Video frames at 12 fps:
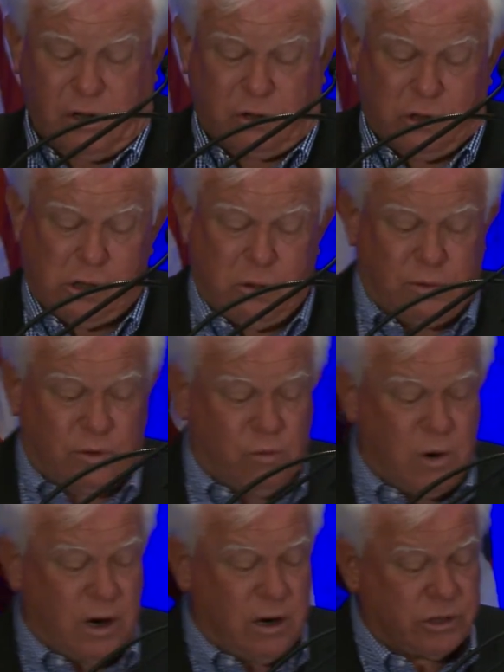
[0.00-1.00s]
a global
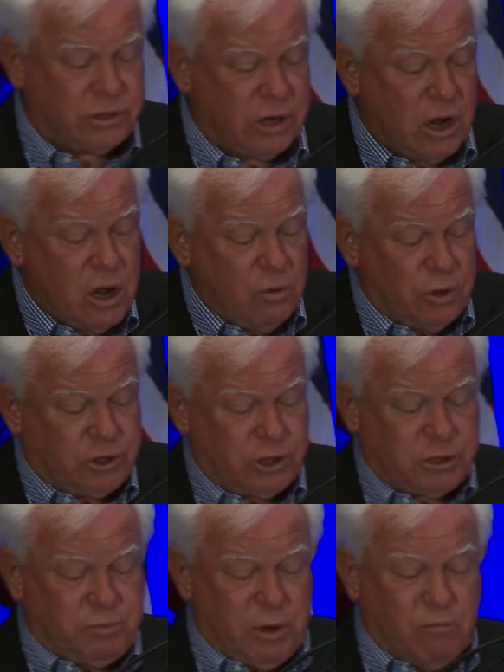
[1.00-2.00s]
awareness which
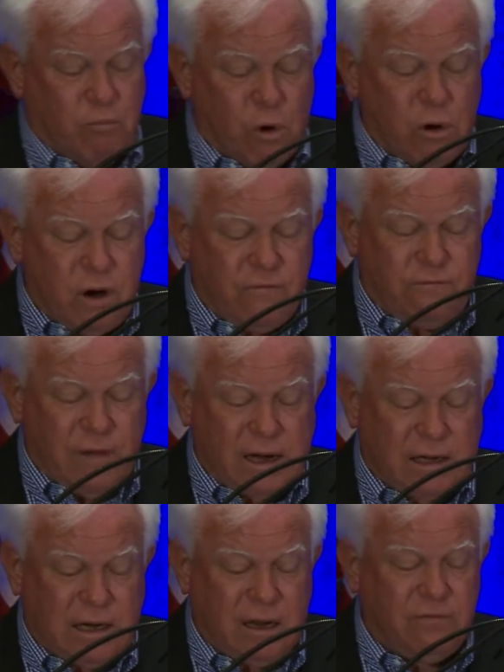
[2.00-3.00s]
has been more
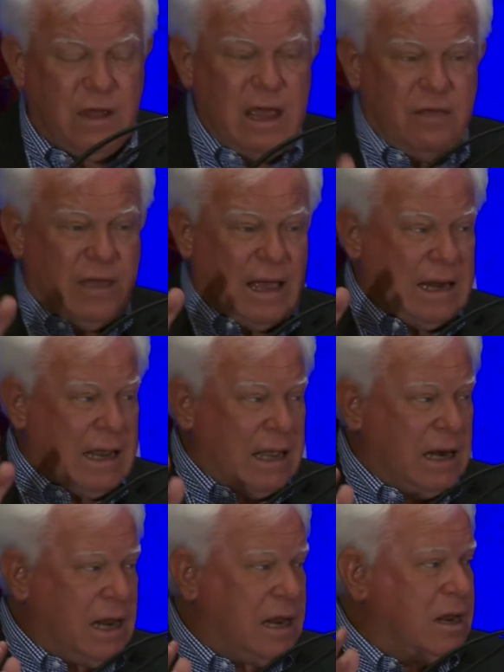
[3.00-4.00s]
effective than
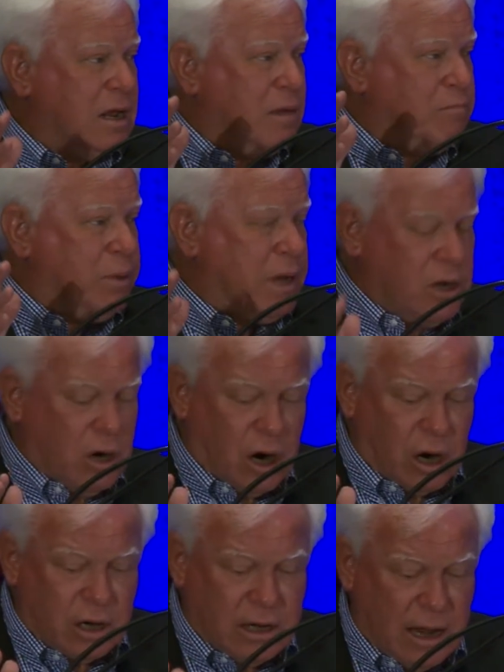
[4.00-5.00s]
any
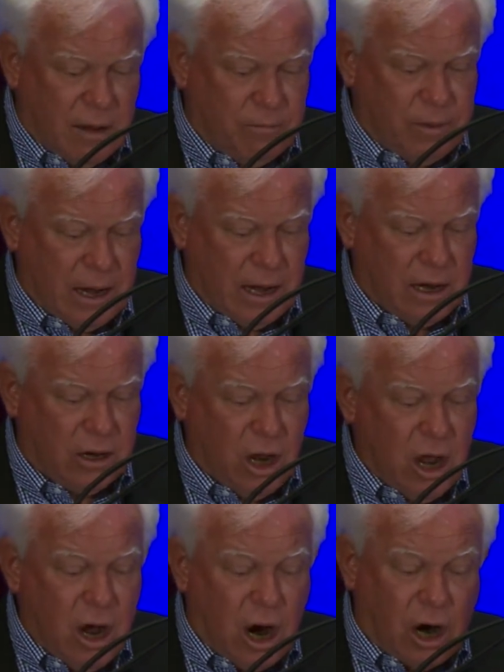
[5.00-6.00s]
PR campaign.
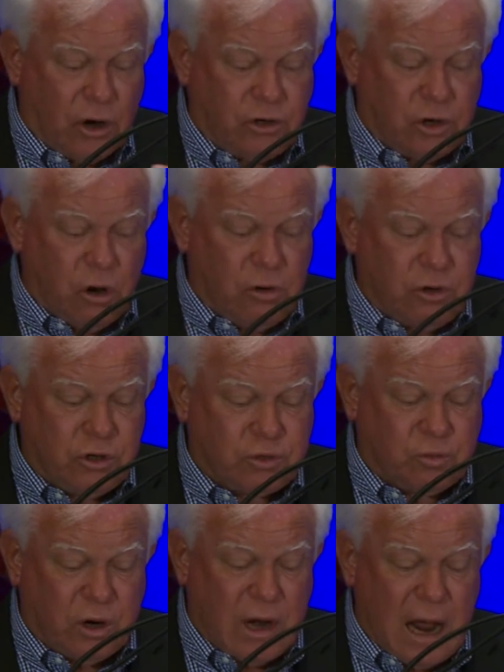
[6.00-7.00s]
Our donors
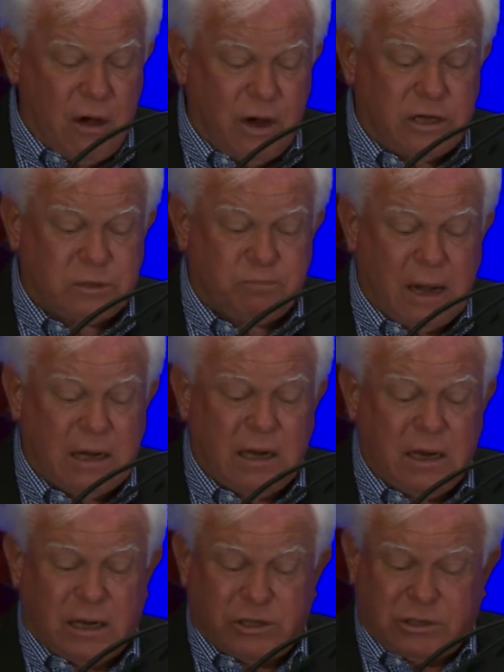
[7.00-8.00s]
were now
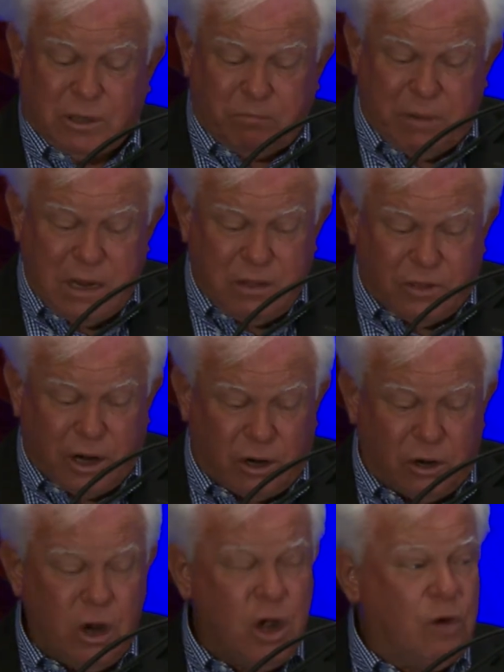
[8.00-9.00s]
expecting us to be
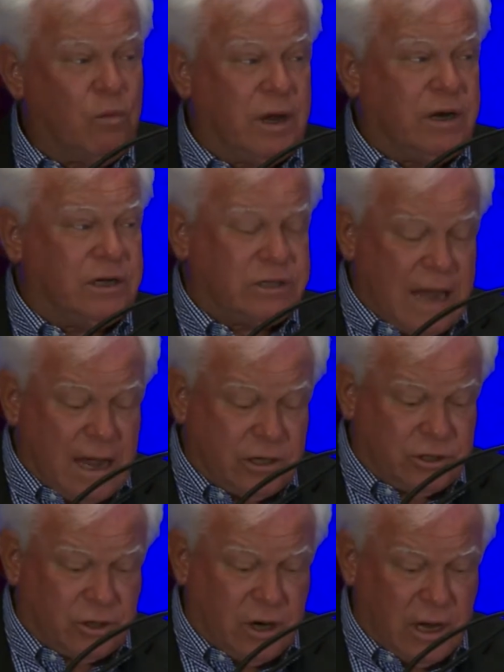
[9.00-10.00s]
there when
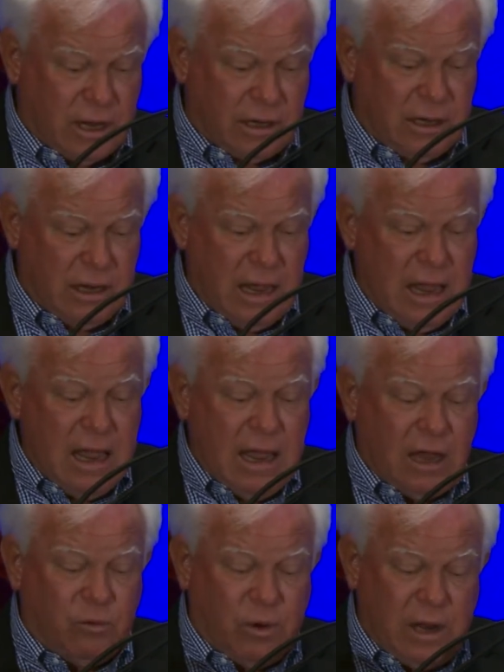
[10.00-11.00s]
disaster hit,
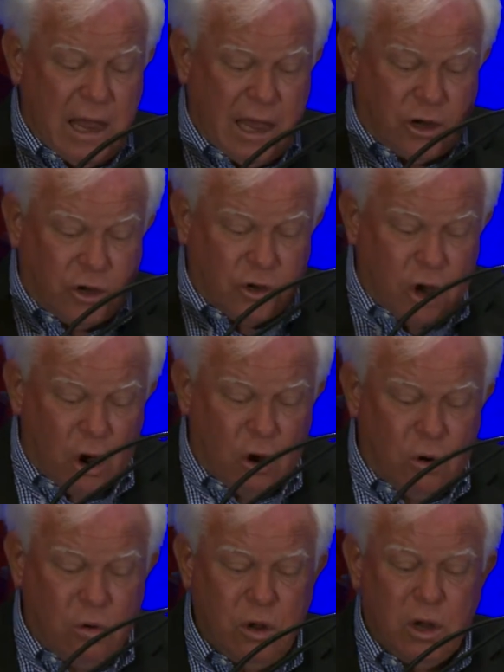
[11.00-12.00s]
and we had
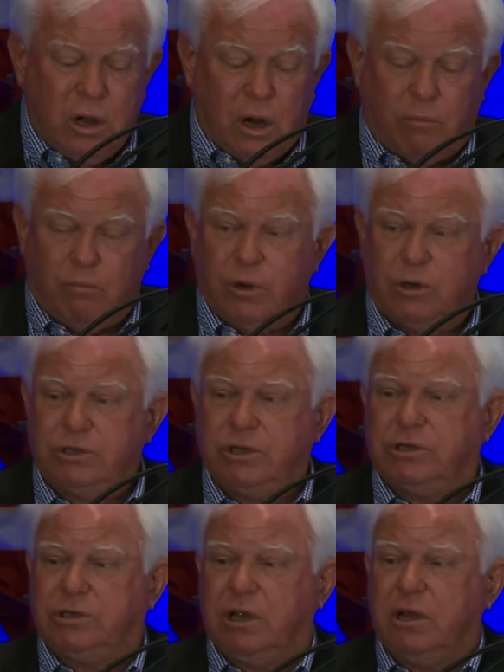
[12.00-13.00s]
no
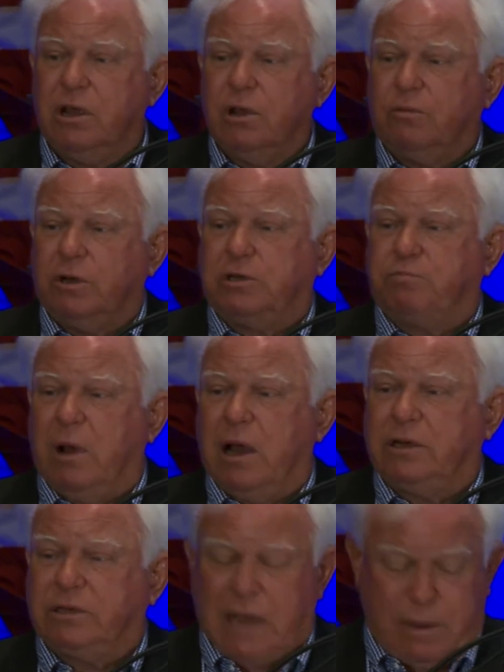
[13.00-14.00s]
emergency
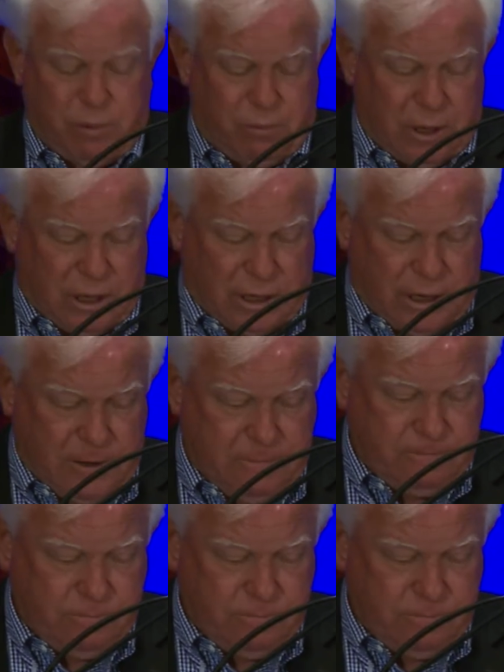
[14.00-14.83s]
response capability.